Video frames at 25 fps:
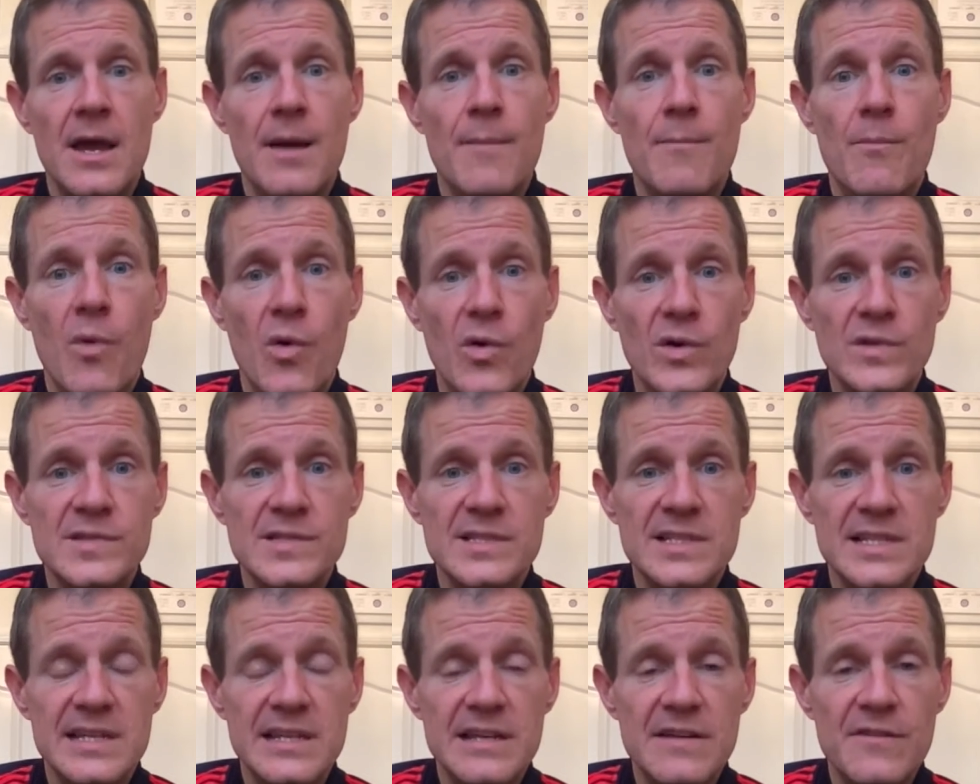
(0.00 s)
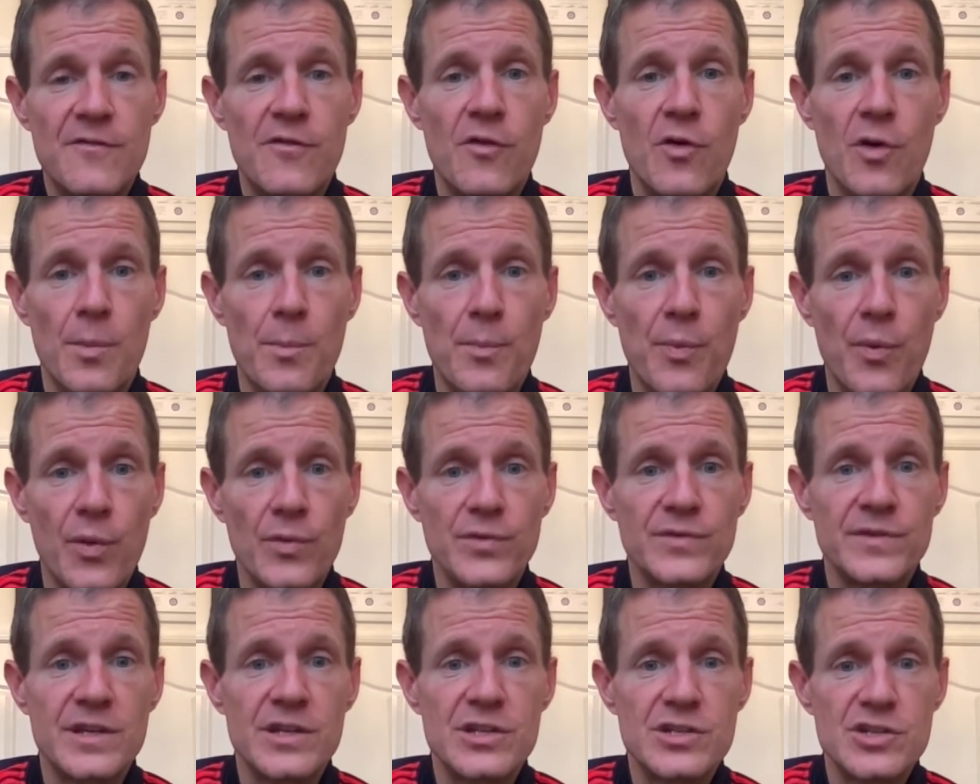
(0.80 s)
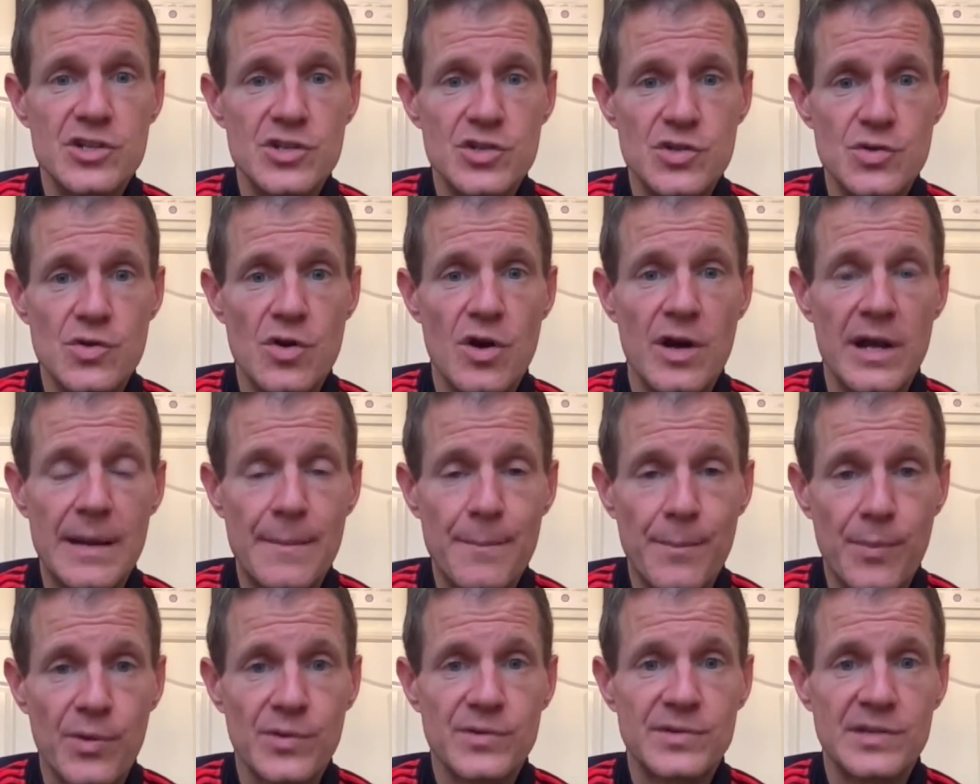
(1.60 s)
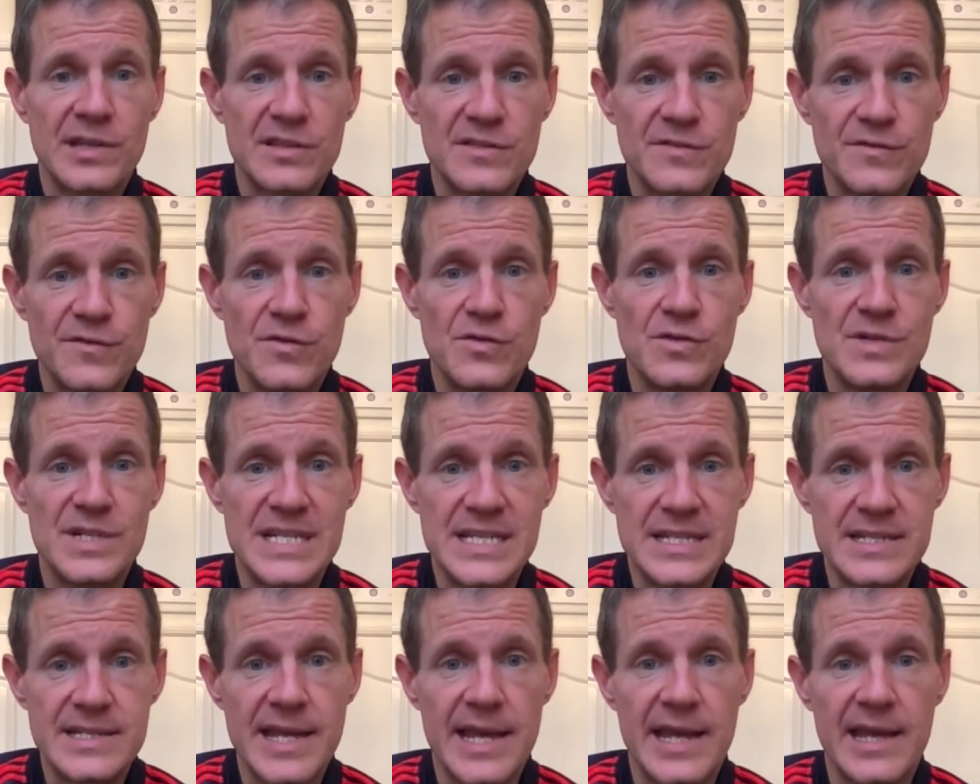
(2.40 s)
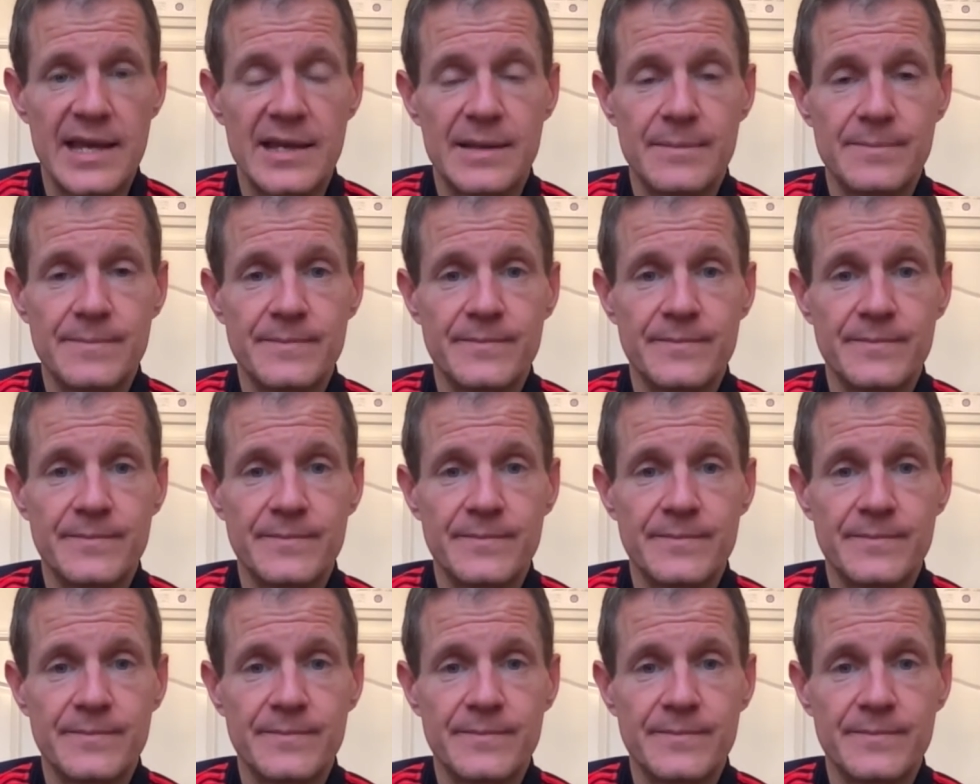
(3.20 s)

mostly for processed sugar and processed food intake.